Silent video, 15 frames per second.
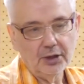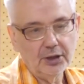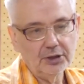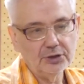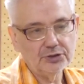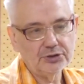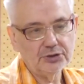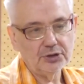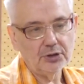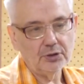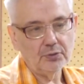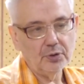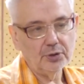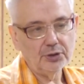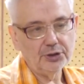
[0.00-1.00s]
Yeah, and
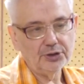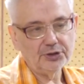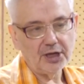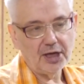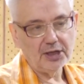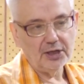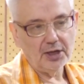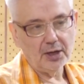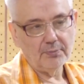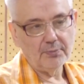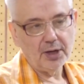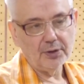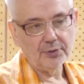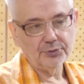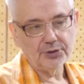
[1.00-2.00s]
the only
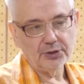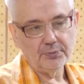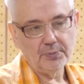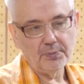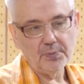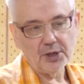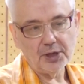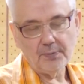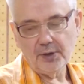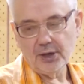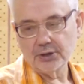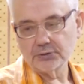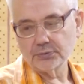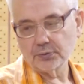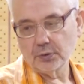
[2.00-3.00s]
tiny amount
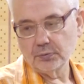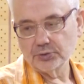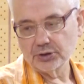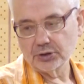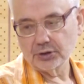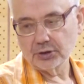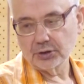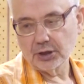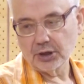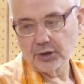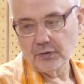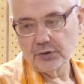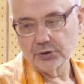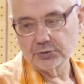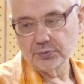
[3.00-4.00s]
remains from the
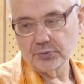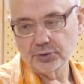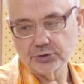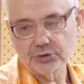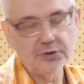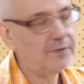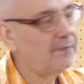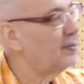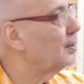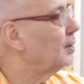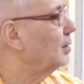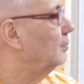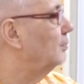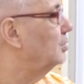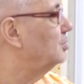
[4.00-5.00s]
Coriolis force,
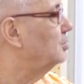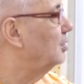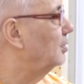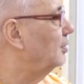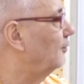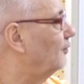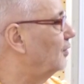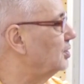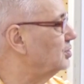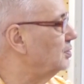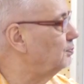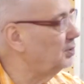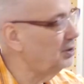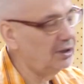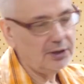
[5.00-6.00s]
which
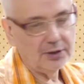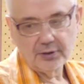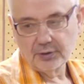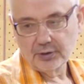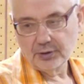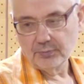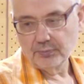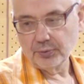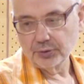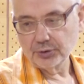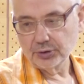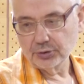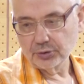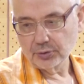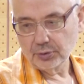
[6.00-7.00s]
further play
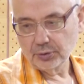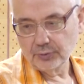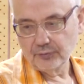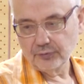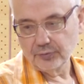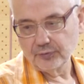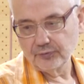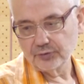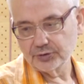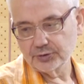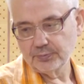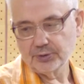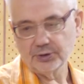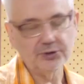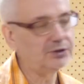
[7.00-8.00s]
important role
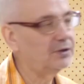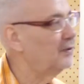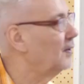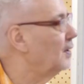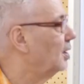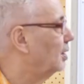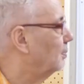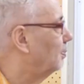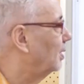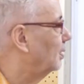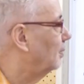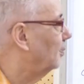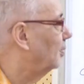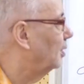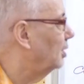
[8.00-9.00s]
for the pressure.
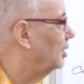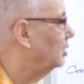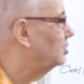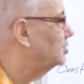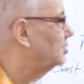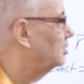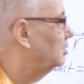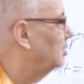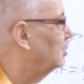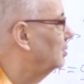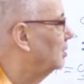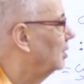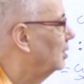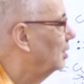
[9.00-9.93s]
But it's